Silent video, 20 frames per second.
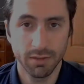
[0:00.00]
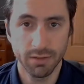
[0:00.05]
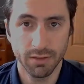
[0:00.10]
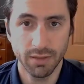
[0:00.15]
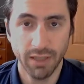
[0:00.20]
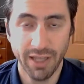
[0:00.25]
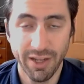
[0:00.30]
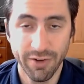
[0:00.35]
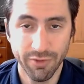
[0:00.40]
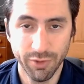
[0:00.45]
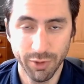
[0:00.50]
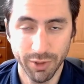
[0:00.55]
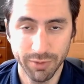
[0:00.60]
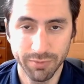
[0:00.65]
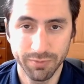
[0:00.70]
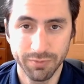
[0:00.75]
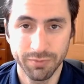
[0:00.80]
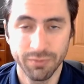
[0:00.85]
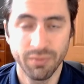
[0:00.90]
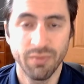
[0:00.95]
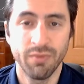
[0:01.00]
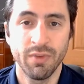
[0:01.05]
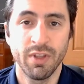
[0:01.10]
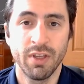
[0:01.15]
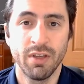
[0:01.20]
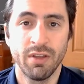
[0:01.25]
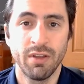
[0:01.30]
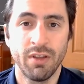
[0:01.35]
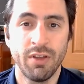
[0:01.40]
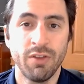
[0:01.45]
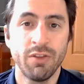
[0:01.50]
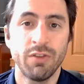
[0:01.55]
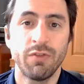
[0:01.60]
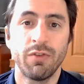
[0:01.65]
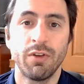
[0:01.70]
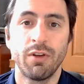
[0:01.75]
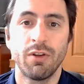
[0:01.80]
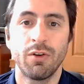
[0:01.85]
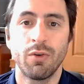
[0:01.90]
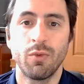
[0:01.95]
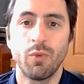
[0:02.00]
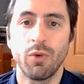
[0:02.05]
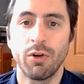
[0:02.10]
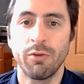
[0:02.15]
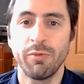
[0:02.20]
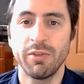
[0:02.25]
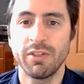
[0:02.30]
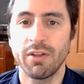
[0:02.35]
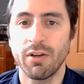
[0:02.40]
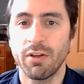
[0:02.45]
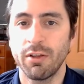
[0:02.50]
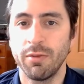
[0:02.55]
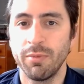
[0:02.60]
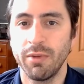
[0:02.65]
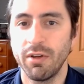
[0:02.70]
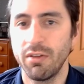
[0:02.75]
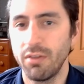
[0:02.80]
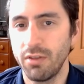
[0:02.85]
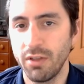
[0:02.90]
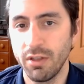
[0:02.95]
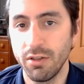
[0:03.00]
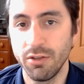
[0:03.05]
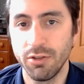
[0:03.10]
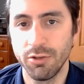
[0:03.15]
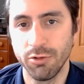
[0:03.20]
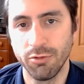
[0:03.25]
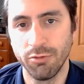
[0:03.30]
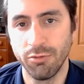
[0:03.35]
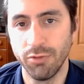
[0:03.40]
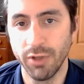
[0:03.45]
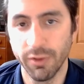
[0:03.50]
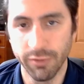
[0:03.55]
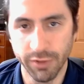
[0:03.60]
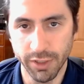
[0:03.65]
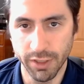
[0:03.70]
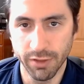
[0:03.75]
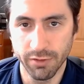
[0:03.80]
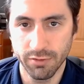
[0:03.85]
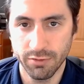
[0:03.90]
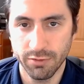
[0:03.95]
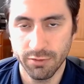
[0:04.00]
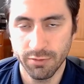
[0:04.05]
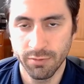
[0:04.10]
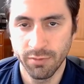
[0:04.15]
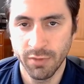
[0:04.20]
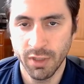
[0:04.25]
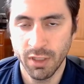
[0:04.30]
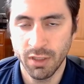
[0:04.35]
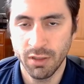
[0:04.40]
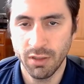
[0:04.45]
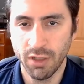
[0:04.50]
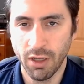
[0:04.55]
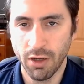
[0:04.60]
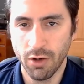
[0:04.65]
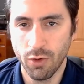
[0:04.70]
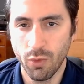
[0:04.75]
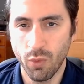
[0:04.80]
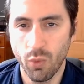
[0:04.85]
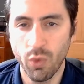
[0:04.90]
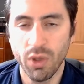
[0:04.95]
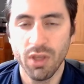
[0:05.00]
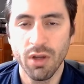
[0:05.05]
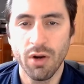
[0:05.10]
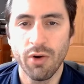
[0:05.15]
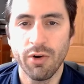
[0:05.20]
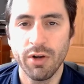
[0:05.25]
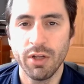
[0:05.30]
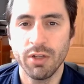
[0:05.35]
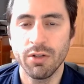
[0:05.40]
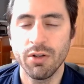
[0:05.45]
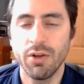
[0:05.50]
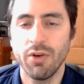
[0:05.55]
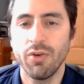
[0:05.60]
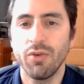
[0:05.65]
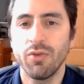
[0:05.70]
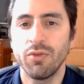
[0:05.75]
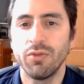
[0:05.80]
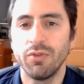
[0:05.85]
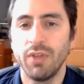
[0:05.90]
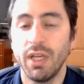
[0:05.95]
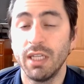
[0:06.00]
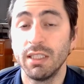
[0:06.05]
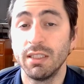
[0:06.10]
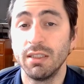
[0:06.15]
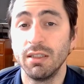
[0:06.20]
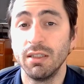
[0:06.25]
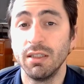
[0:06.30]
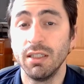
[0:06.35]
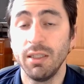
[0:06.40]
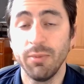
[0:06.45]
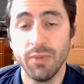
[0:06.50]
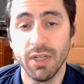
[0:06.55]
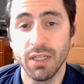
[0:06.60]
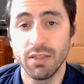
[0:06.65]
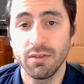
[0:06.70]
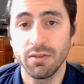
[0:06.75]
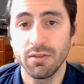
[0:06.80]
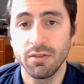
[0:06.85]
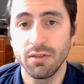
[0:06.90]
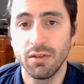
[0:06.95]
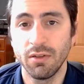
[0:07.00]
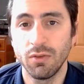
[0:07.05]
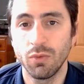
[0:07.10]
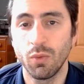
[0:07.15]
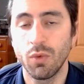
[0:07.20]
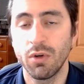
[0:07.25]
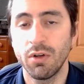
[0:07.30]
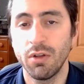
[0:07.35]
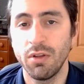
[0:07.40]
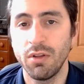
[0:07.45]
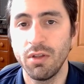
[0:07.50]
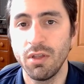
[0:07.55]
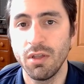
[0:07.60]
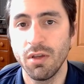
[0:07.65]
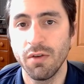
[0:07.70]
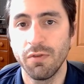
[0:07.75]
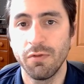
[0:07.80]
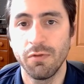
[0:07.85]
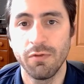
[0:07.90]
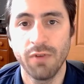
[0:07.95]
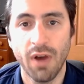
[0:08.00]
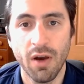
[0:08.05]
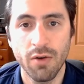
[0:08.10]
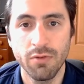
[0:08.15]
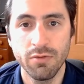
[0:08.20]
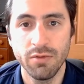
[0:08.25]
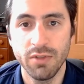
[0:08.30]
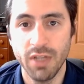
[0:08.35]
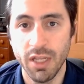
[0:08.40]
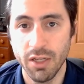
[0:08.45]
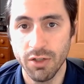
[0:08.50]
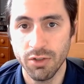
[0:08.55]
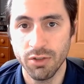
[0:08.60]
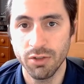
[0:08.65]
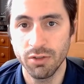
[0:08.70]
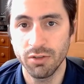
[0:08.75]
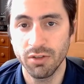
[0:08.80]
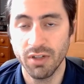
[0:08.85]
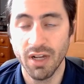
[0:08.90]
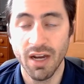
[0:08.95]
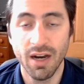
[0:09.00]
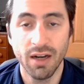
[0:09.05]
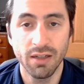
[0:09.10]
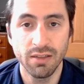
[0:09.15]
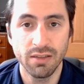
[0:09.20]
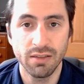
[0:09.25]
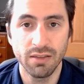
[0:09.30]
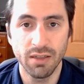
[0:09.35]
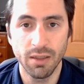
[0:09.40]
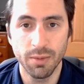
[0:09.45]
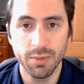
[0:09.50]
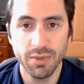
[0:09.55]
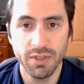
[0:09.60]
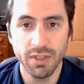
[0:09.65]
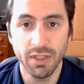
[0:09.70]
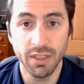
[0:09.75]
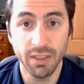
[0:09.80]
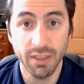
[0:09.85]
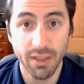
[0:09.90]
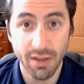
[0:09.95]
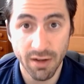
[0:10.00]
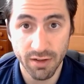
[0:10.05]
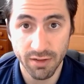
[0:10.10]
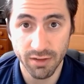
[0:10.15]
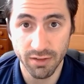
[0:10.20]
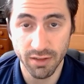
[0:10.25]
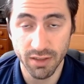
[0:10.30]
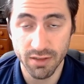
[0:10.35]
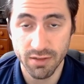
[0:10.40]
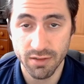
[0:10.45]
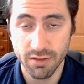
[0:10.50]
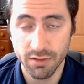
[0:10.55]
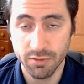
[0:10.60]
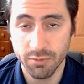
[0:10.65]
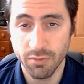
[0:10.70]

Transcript: Hey everyone, in this video we're going to be talking about the derivative. Now we already know that limits is one of the foundational concepts in calculus.